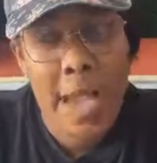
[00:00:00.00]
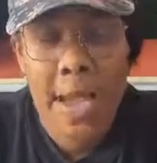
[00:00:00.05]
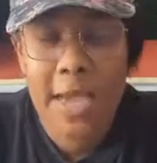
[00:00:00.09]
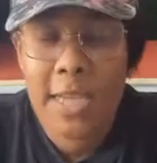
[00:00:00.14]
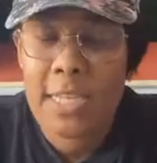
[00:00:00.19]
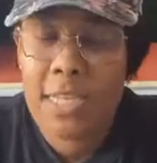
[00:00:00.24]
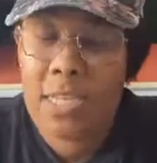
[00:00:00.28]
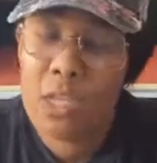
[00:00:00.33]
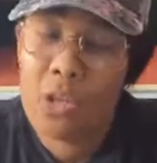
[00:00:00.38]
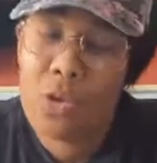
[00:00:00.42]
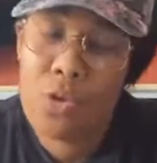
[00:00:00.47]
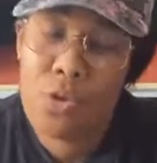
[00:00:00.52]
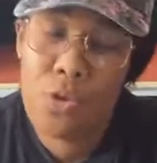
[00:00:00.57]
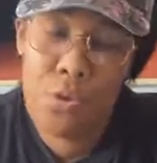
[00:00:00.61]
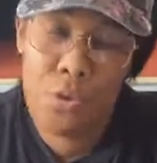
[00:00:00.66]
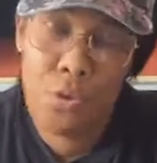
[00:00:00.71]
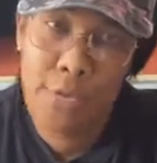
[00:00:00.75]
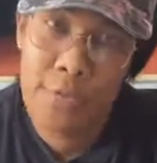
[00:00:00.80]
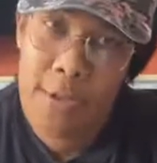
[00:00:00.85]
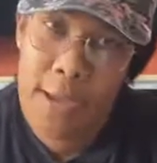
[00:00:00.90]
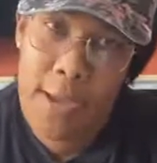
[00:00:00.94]
I still
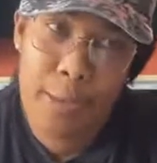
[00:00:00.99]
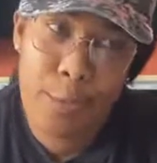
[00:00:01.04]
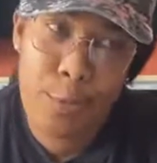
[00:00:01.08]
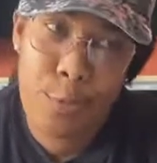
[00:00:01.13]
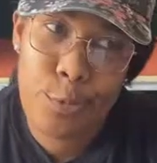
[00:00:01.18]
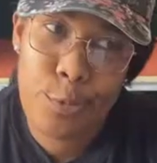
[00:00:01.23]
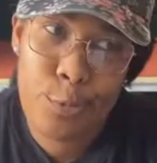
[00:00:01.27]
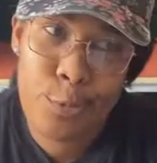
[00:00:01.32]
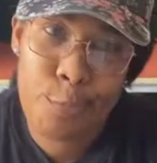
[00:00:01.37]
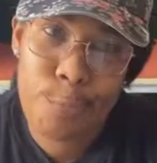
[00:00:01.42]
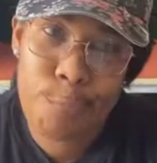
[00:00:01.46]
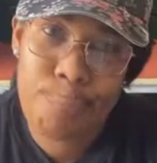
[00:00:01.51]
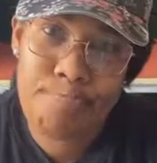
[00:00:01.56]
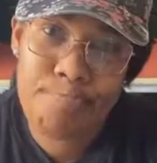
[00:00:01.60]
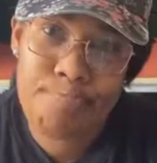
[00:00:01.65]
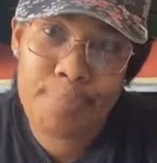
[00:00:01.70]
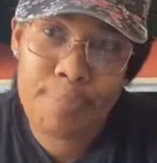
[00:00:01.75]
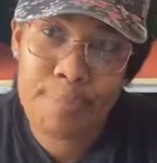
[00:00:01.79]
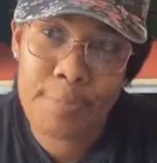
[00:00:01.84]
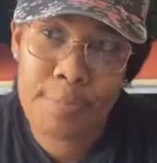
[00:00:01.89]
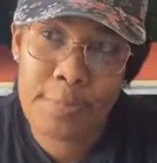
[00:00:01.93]
use vinyl.
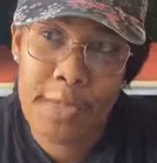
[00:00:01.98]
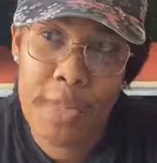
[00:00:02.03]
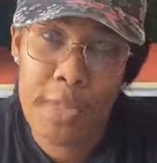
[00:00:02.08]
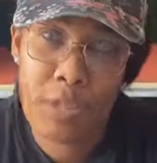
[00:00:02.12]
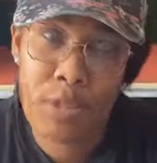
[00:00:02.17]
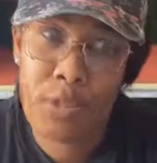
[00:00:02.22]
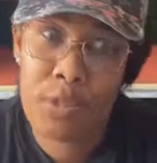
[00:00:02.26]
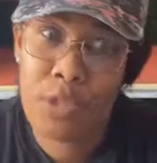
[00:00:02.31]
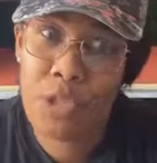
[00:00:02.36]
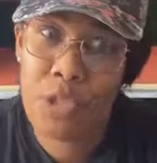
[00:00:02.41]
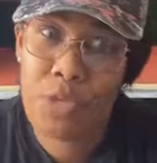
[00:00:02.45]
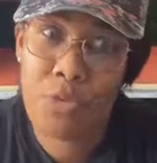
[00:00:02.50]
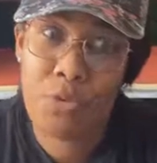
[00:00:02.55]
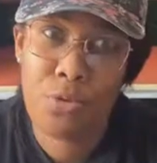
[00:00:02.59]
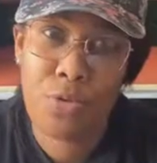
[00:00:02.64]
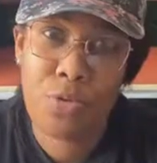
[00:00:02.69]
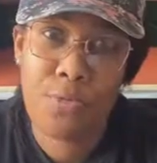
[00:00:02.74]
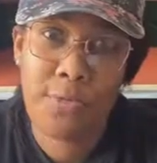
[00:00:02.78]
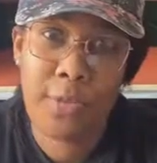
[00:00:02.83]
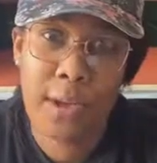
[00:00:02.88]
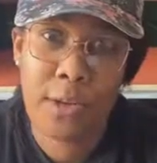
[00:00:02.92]
I do still
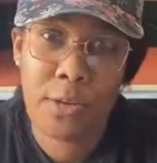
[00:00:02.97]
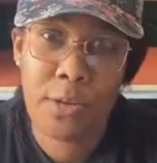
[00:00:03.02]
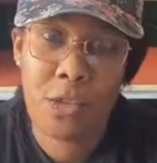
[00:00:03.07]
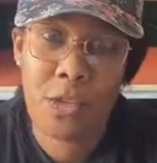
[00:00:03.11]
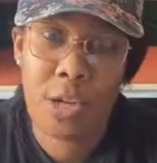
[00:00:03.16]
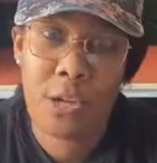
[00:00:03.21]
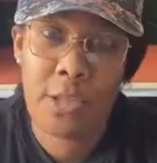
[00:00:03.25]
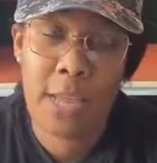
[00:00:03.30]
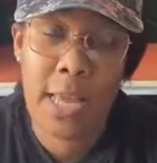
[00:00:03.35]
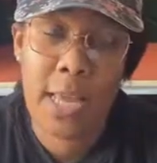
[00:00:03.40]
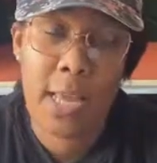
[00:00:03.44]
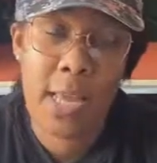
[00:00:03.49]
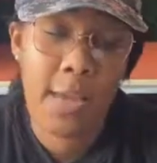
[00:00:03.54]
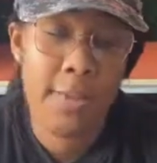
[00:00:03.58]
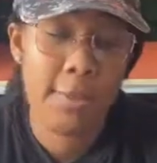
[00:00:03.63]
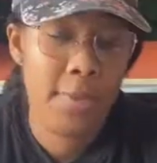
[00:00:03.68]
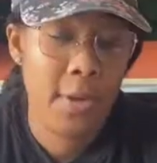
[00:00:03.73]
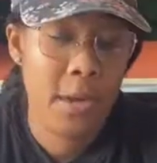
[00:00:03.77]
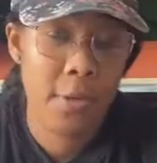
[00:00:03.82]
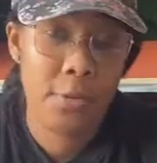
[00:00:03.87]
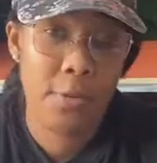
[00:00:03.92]
do vinyl shirts. I
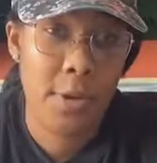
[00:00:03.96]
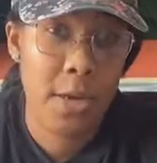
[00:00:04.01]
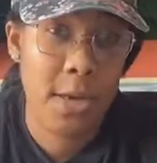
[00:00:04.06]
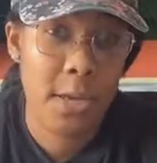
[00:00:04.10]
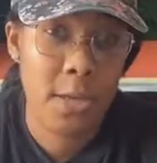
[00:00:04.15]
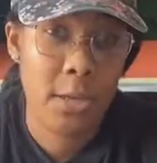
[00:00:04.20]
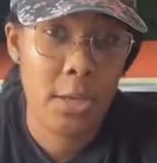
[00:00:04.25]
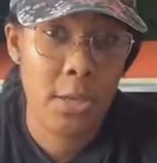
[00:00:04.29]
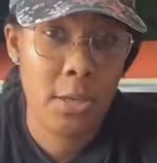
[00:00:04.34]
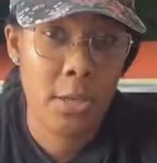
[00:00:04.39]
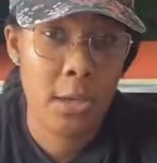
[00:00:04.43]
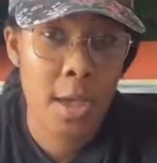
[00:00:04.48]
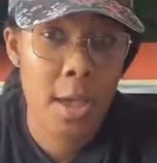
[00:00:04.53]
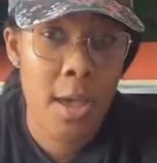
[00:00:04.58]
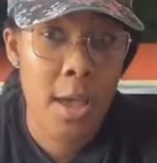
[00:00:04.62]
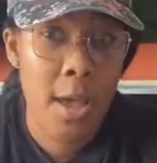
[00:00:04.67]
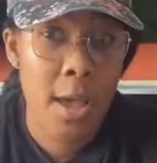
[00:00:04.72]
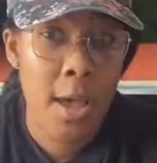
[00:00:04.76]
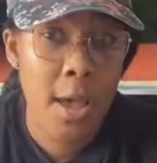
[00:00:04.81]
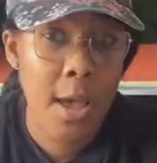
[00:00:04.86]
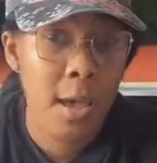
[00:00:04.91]
like vinyl actually.
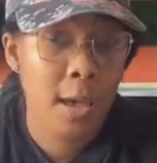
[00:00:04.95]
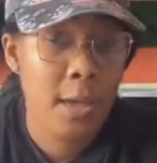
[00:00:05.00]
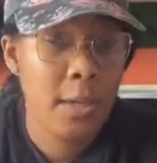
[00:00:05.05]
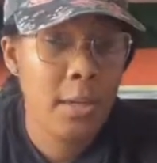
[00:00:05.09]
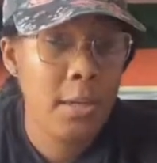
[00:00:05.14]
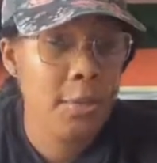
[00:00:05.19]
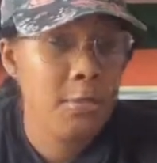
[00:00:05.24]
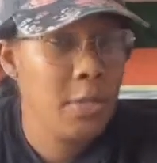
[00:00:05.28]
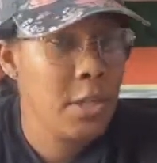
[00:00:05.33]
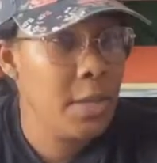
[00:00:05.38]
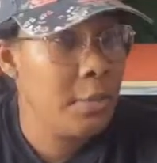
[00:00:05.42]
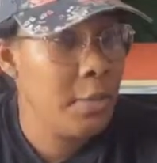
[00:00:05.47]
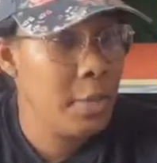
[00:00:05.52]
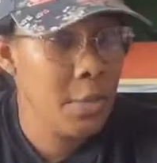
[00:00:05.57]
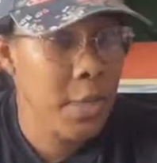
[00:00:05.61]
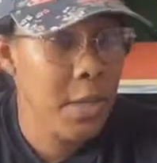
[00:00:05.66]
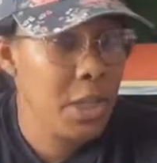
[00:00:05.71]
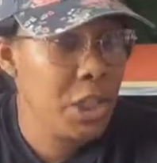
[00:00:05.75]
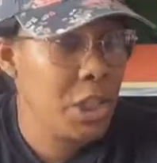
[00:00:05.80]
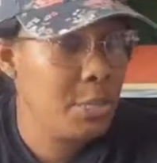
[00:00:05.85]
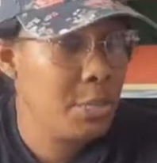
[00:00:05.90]
I love
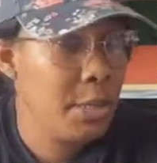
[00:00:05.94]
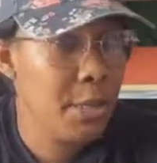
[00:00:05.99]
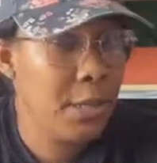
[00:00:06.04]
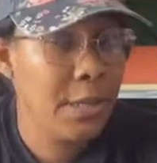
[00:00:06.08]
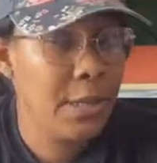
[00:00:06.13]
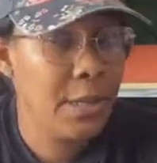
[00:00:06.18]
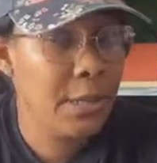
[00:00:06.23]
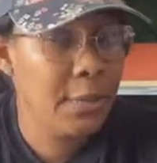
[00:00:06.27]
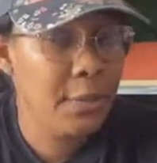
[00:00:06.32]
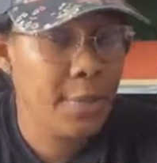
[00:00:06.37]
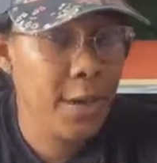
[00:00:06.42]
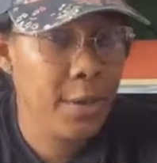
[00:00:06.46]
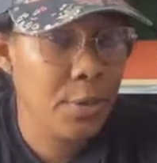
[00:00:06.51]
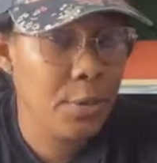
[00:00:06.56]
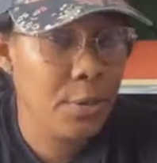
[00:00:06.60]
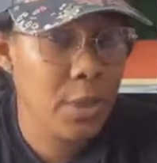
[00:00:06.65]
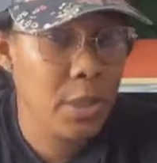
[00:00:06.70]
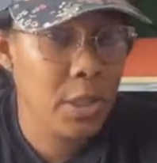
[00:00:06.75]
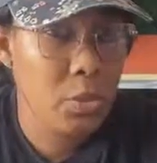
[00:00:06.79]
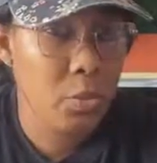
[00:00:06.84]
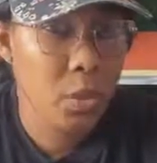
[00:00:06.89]
sublimation, but I love
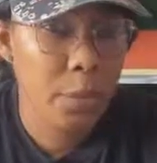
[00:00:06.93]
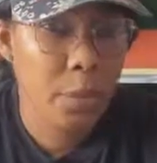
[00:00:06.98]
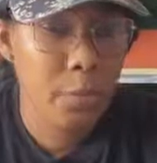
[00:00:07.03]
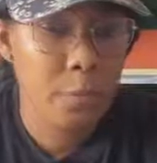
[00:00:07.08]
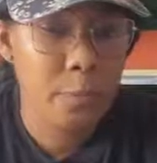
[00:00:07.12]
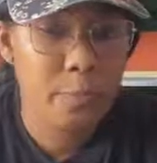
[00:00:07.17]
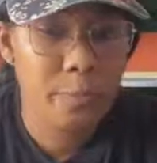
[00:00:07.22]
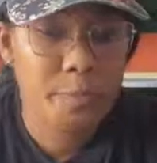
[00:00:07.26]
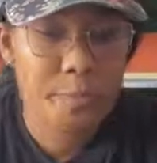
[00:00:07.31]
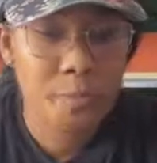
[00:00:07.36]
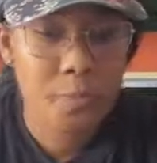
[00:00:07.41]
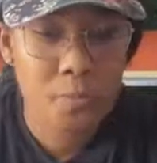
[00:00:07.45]
vinyl as well.